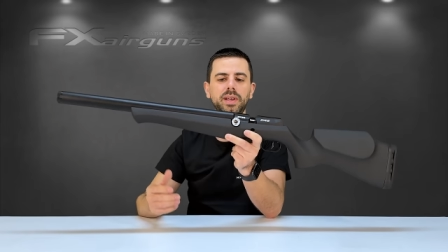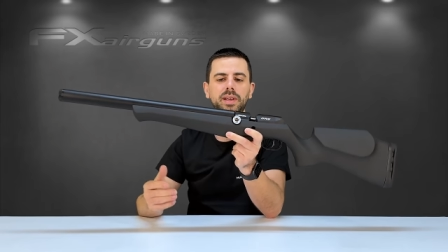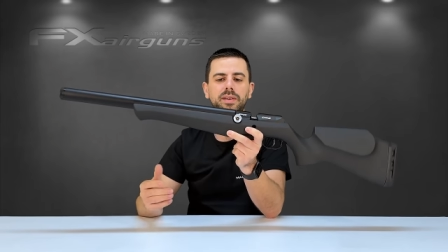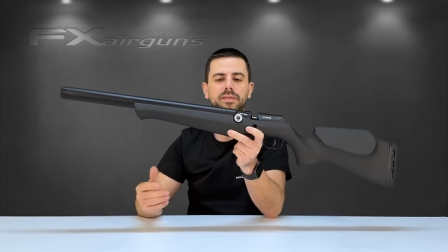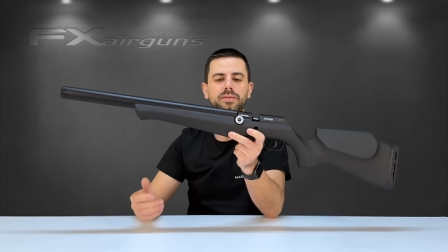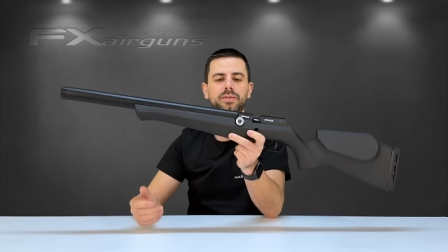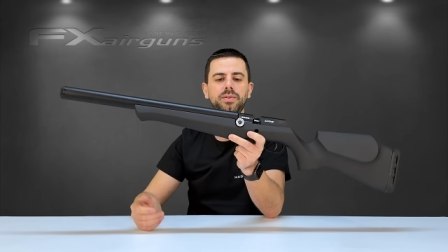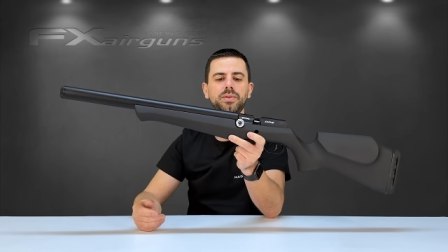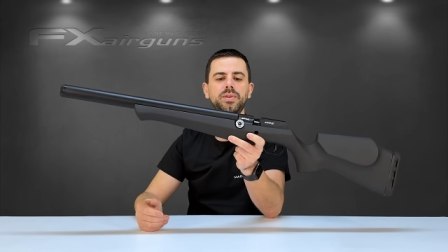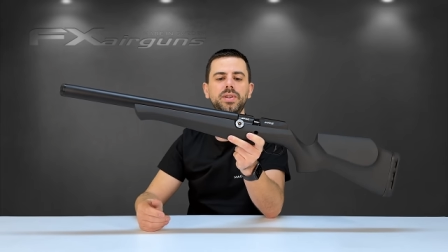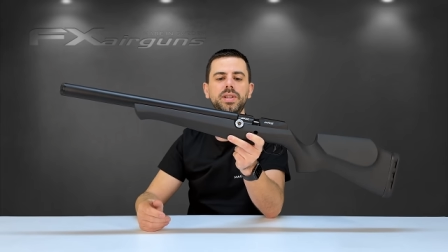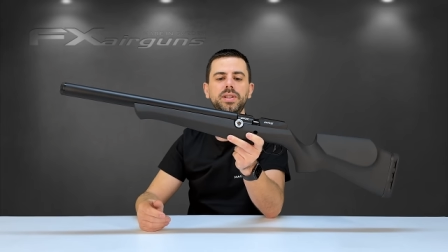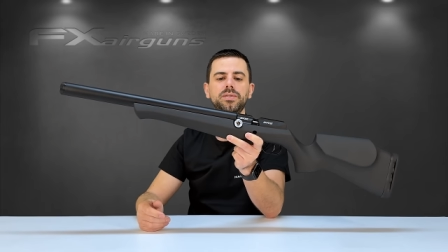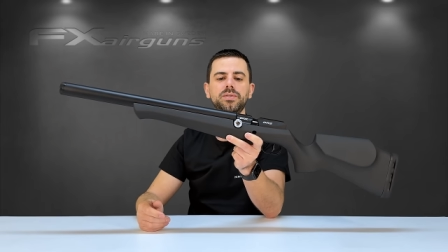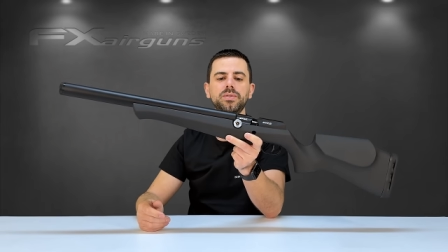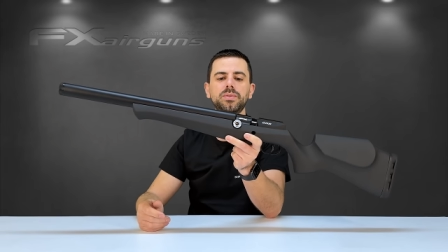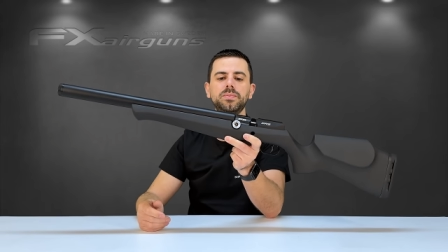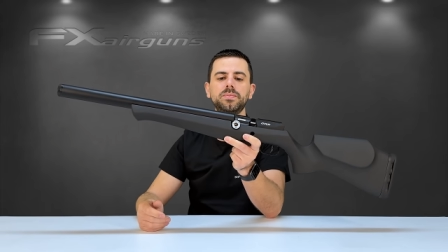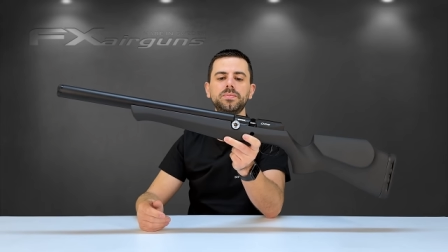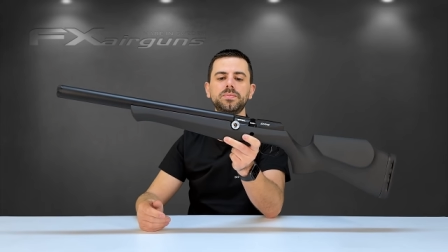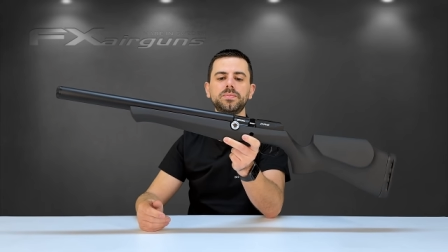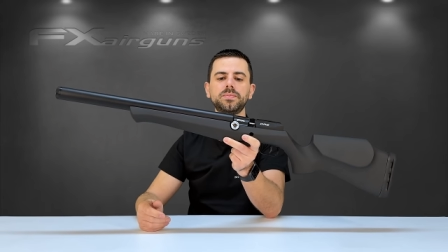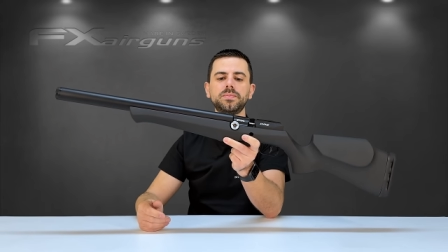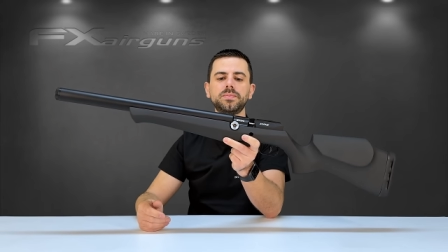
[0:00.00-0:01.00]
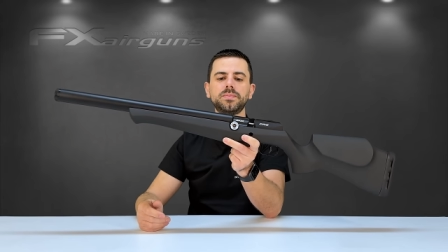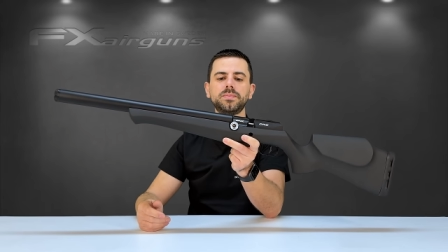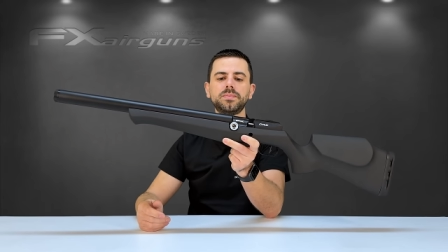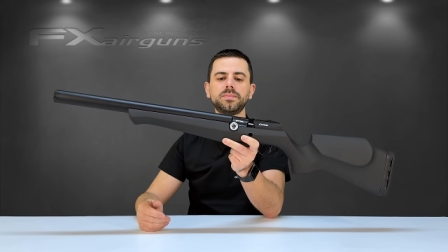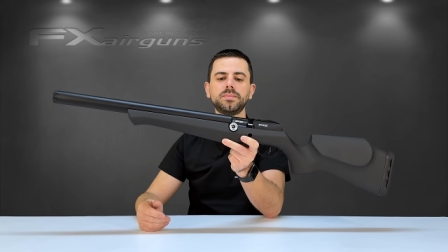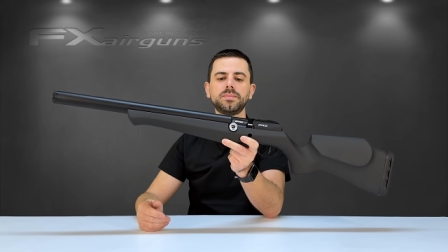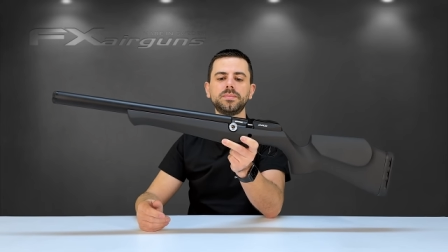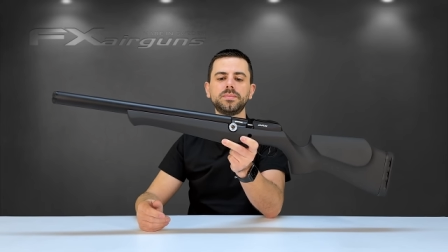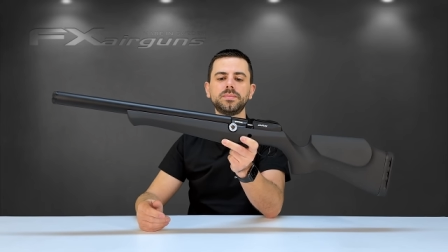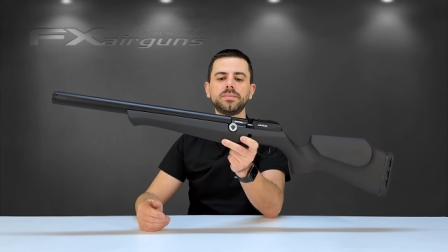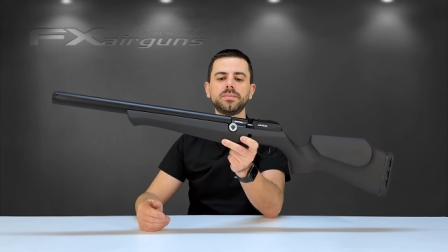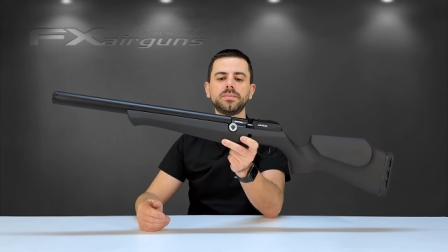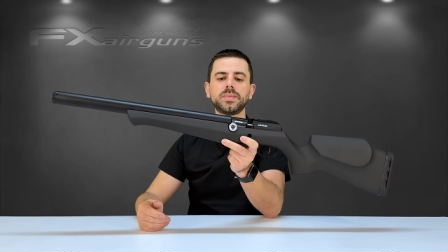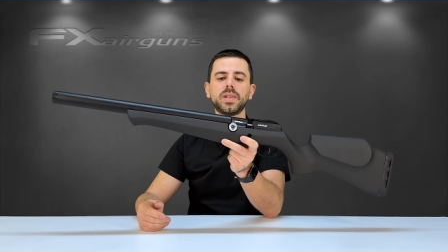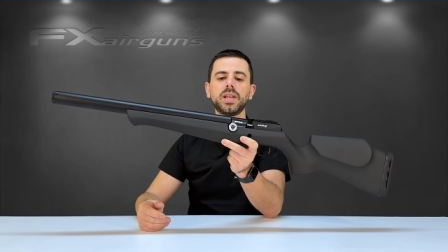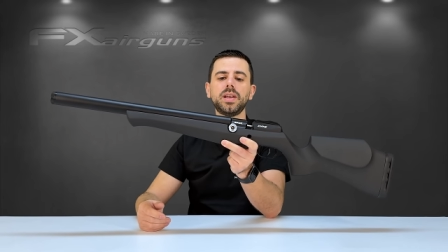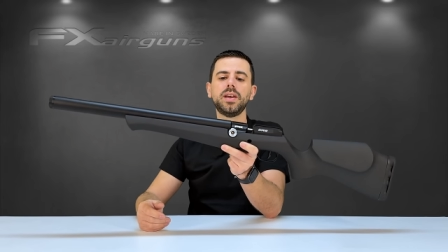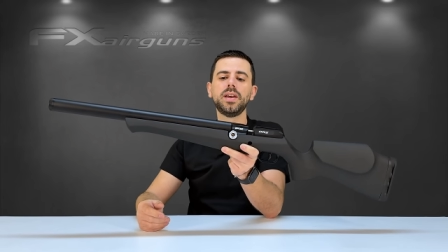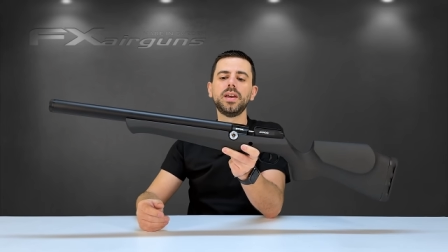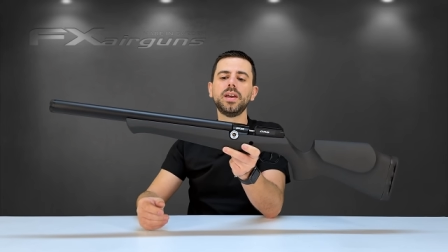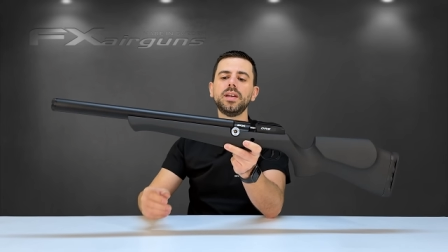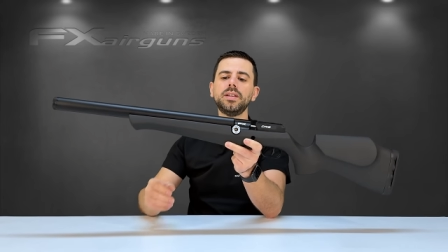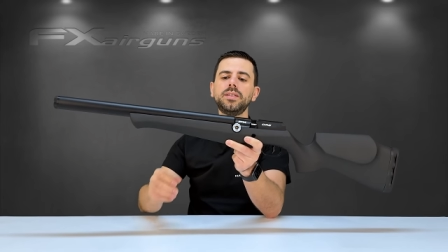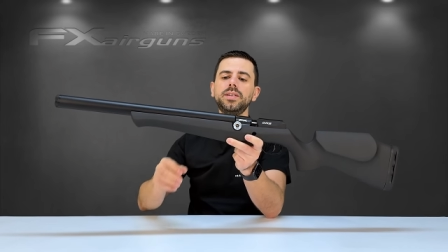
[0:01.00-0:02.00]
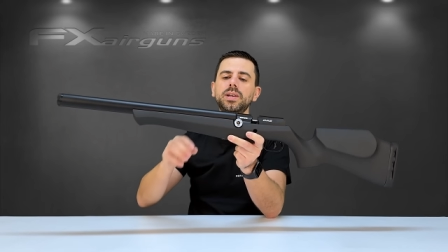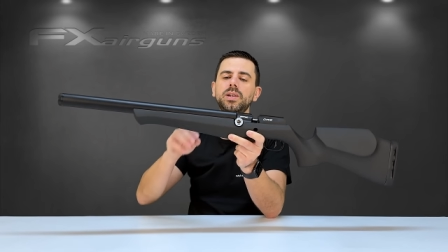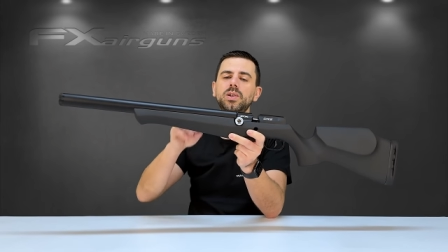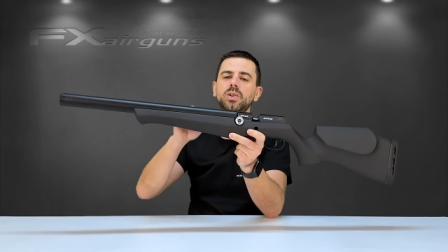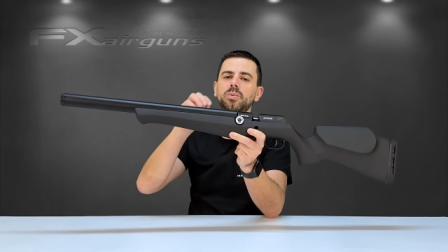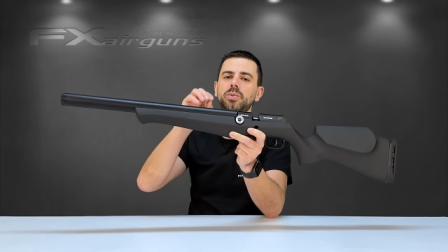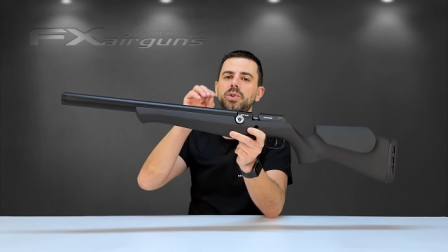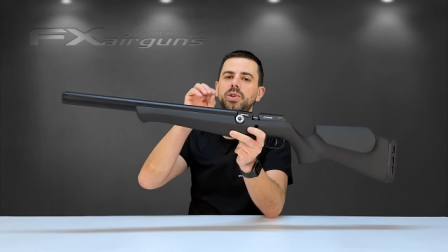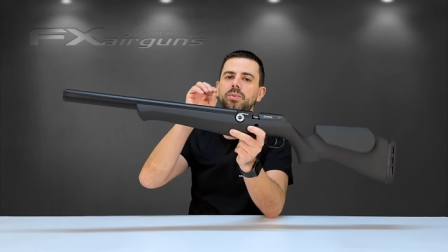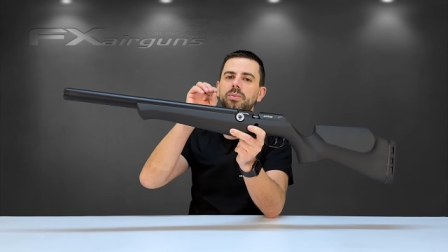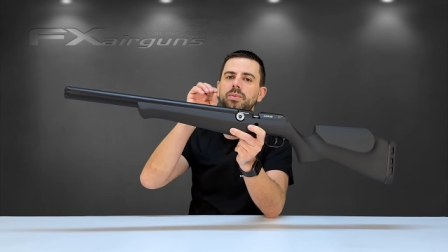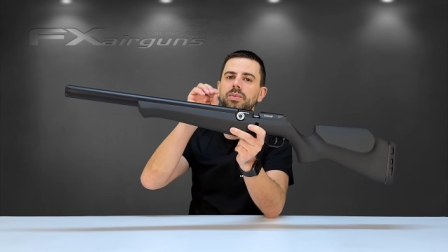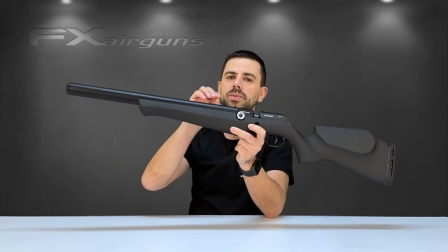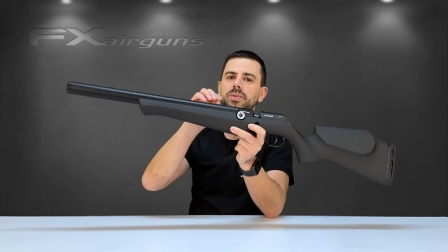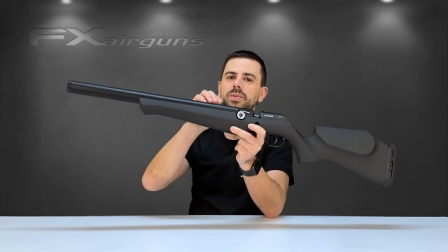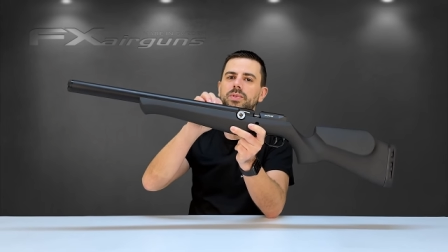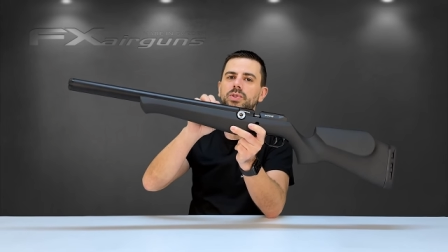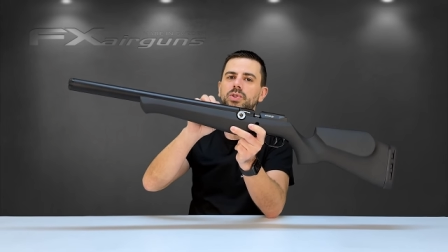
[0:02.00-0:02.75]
if you need to. The aluminum